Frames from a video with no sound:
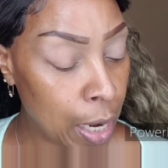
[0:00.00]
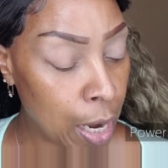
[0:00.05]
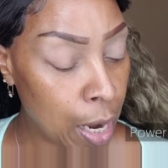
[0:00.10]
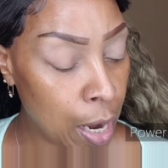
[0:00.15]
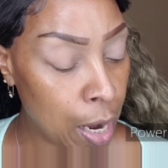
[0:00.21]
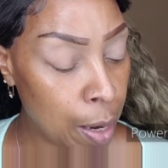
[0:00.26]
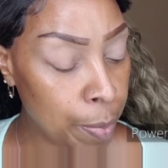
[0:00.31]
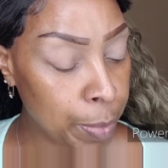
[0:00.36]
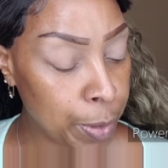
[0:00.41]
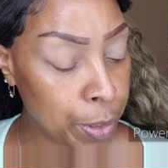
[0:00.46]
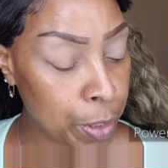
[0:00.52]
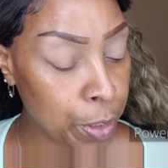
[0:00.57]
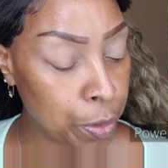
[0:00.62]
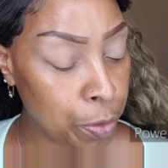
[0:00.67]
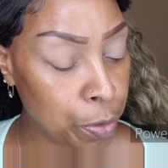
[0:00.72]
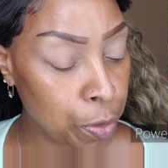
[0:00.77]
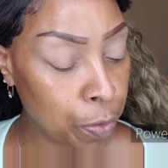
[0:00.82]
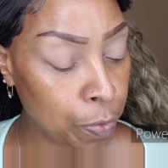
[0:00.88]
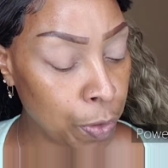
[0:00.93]
Um, it's the
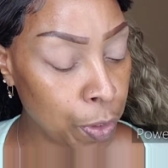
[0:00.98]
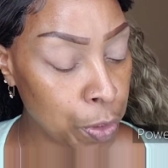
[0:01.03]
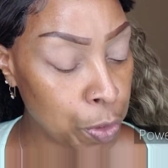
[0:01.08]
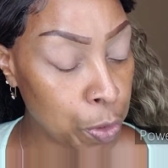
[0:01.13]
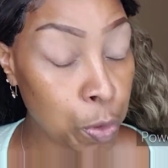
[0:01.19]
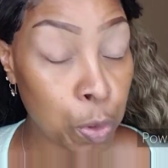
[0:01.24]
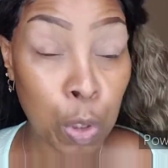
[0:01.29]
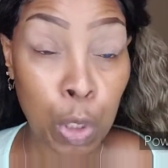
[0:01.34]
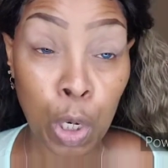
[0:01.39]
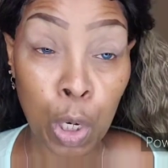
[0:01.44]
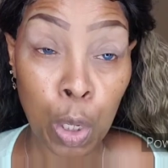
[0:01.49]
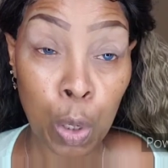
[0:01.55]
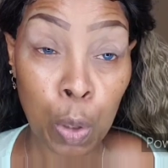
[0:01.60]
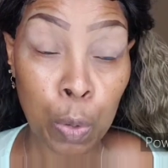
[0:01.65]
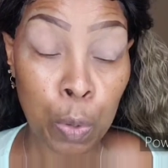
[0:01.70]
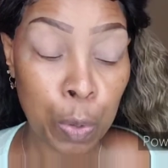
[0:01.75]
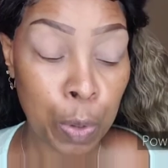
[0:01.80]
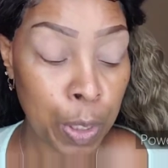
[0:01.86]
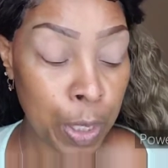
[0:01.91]
Universal
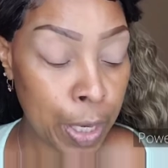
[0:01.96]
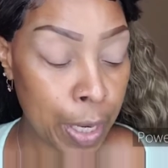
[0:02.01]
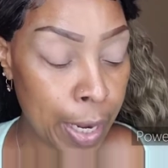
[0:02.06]
Glow.